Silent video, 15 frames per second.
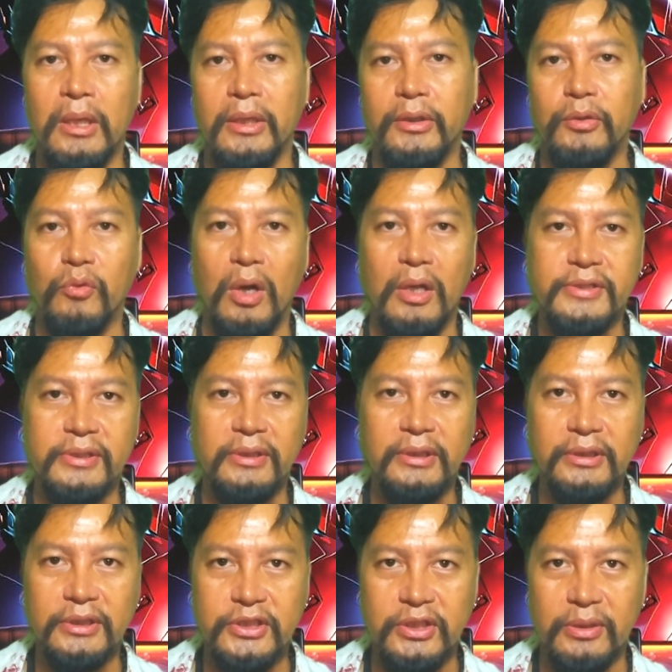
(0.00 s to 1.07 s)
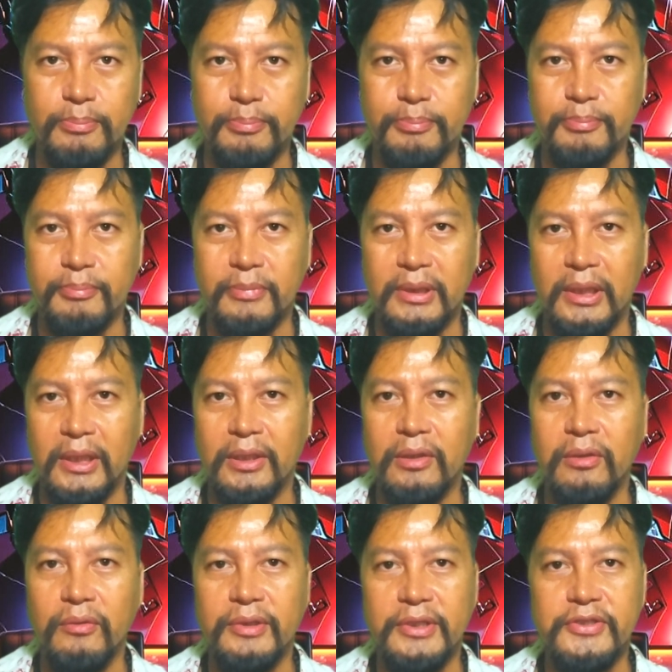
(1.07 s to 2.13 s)
Iran's leadership,
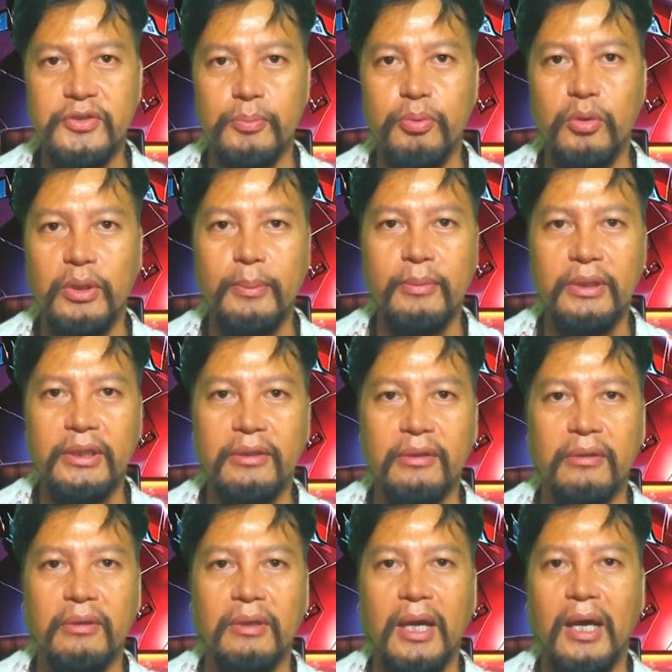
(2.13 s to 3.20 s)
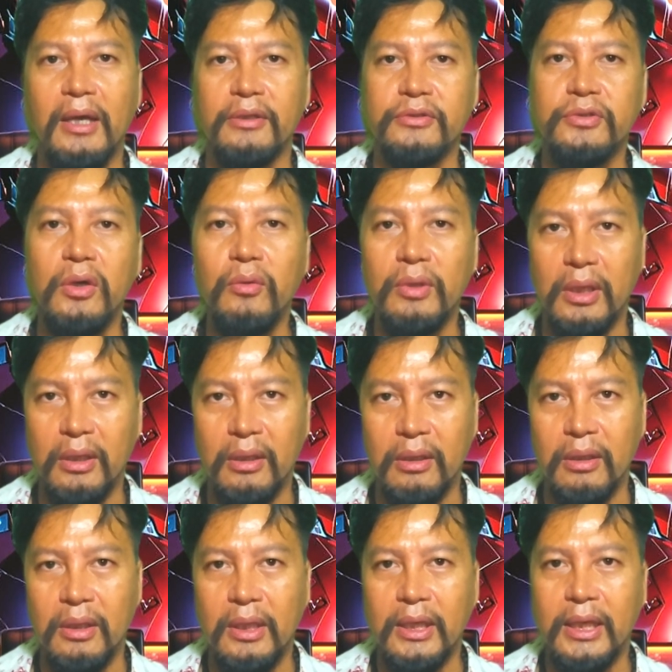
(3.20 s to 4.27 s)
including Supreme Leader Ayatollah
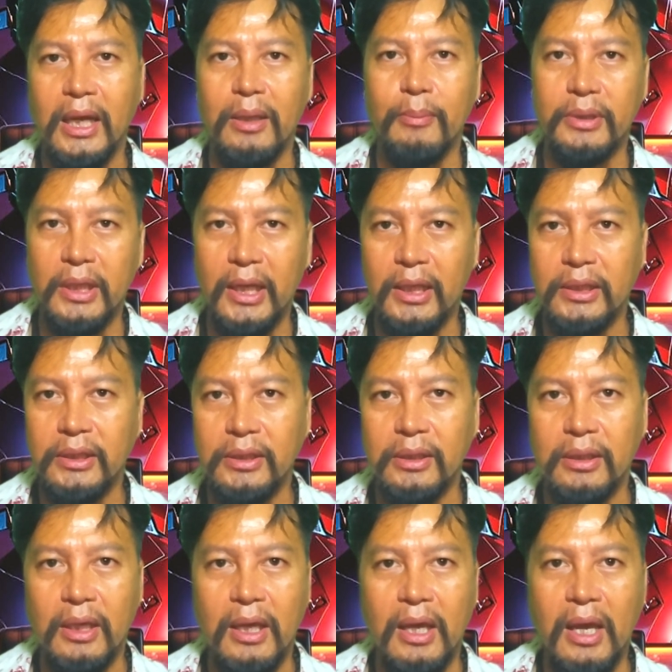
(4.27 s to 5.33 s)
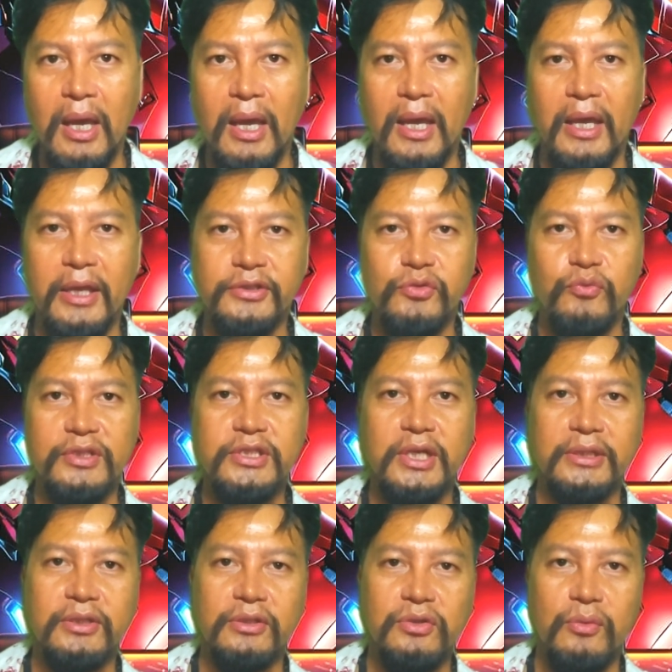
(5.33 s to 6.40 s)
Khamenei, has
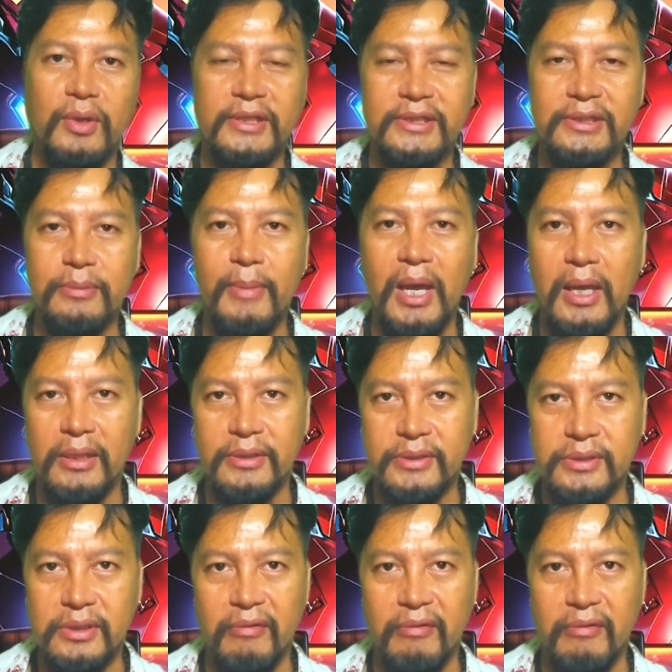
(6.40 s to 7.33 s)
rejected U.S. demands,